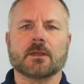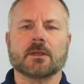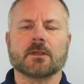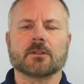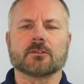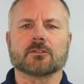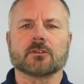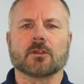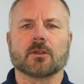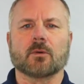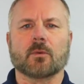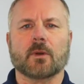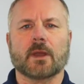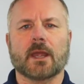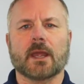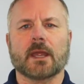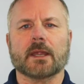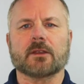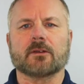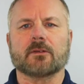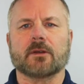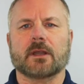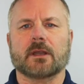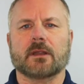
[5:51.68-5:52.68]
So the way
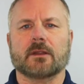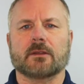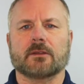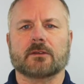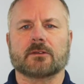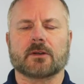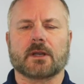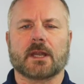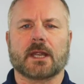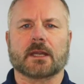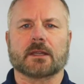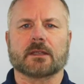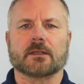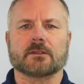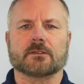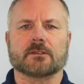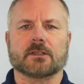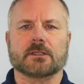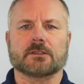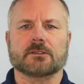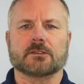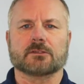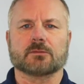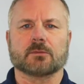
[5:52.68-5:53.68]
I created the track is
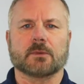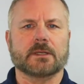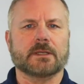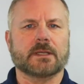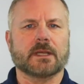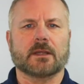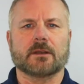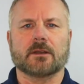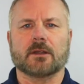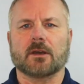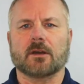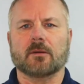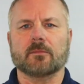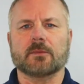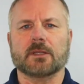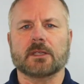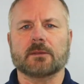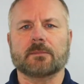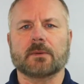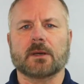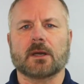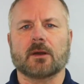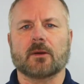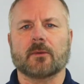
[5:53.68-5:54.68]
I just went down to Home
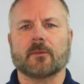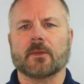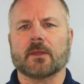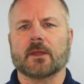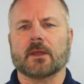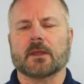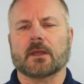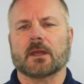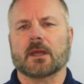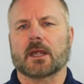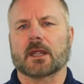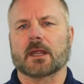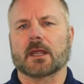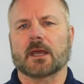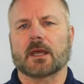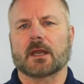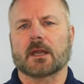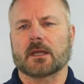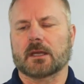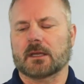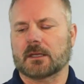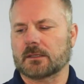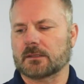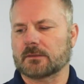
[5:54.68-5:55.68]
Depot. I got
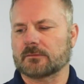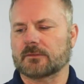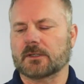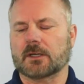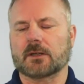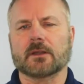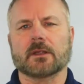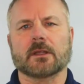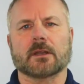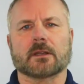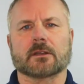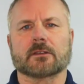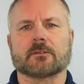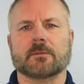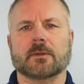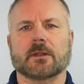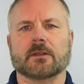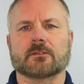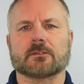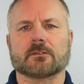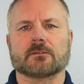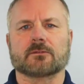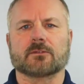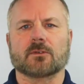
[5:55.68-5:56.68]
a very
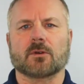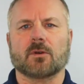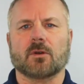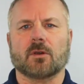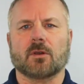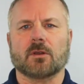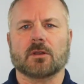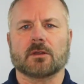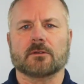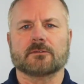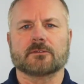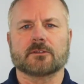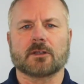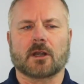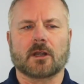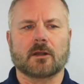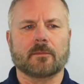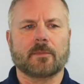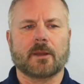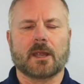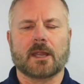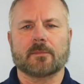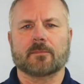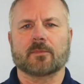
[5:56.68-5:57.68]
inexpensive roll of
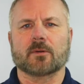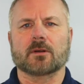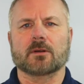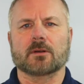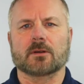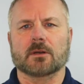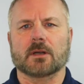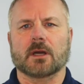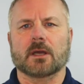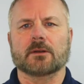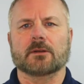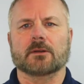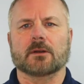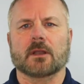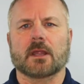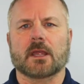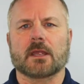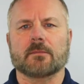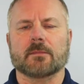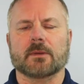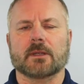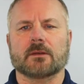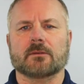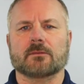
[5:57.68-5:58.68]
tar paper or
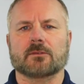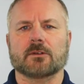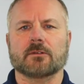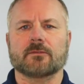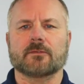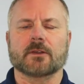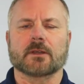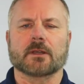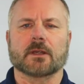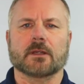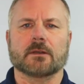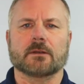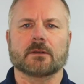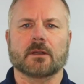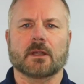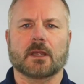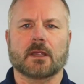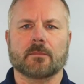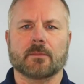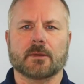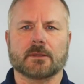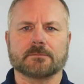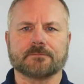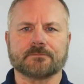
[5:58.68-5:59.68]
underlayment, roofing
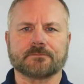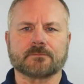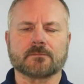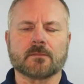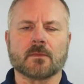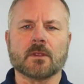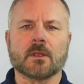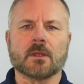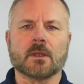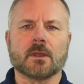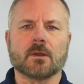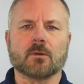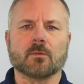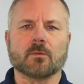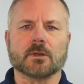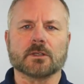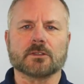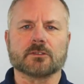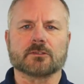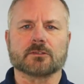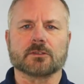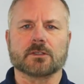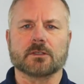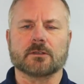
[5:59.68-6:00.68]
underlayment,
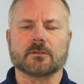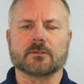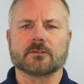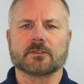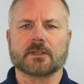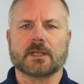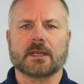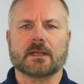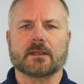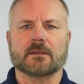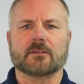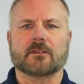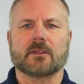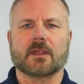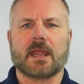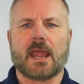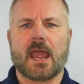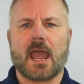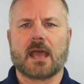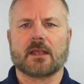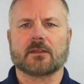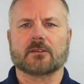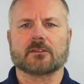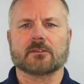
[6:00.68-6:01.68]
which serves as the
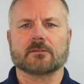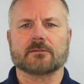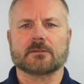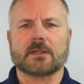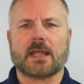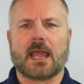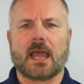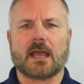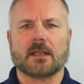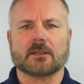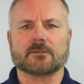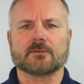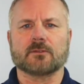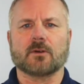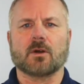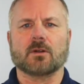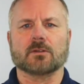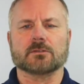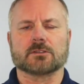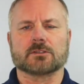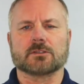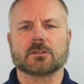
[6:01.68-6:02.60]
asphalt